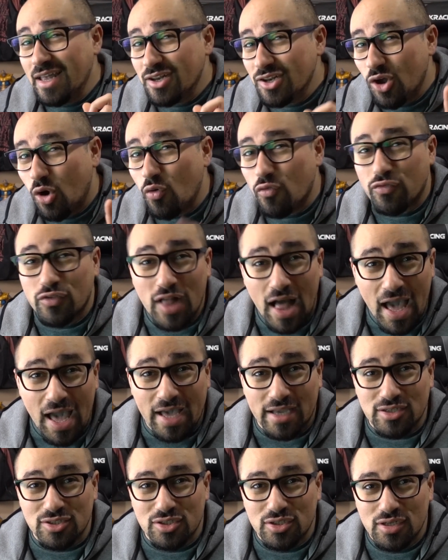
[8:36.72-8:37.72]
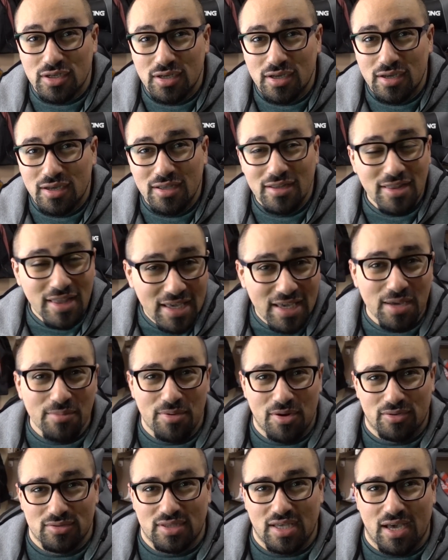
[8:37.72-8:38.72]
and no flash.
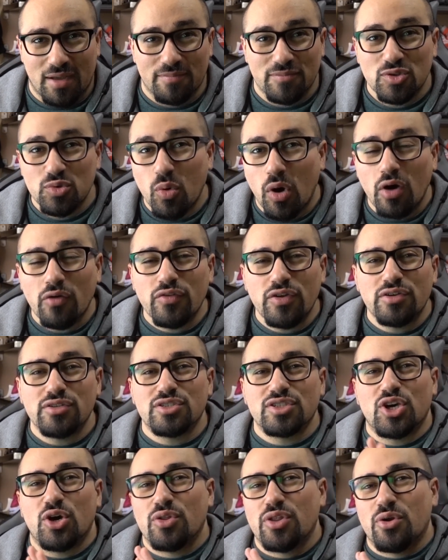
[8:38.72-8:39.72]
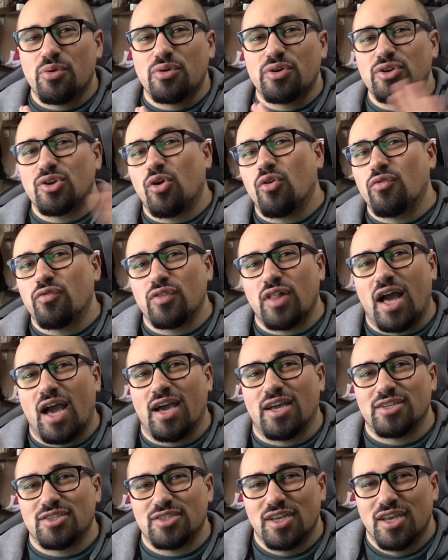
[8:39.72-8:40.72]
Think about that. 12 years ago, there were no
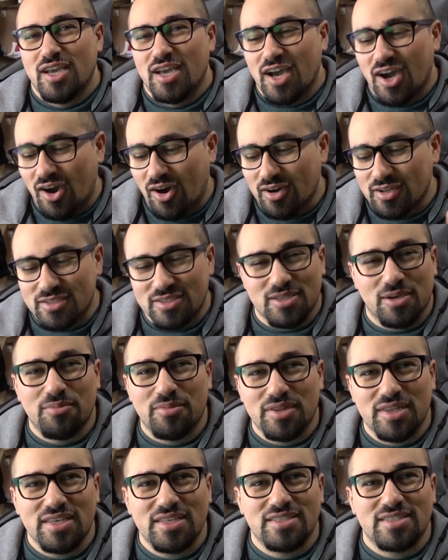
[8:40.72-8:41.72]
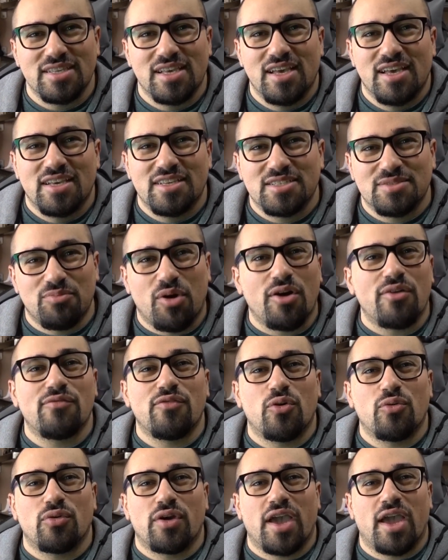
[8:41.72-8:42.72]
flash on some of these
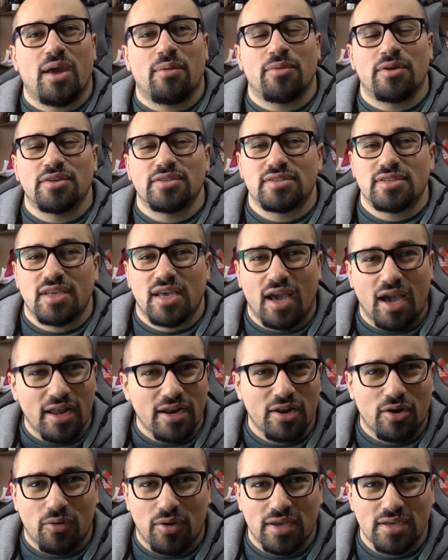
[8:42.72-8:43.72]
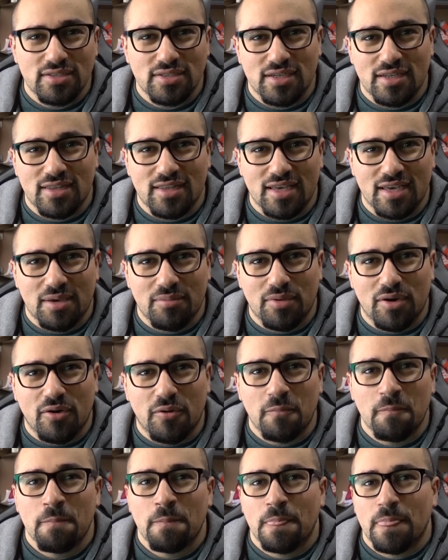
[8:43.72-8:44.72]
smartphone cameras. Kind of crazy to think
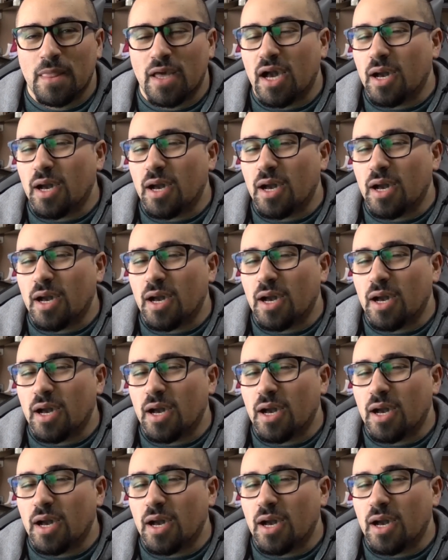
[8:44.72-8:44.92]
about.